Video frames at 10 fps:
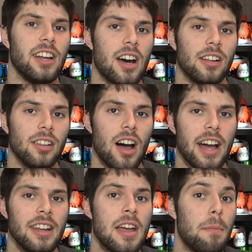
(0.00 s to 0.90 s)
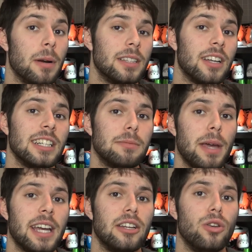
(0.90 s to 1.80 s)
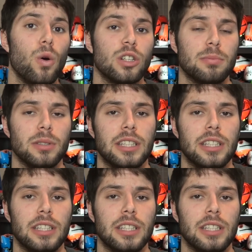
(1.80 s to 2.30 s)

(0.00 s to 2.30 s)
not a lot, but it does make a noticeable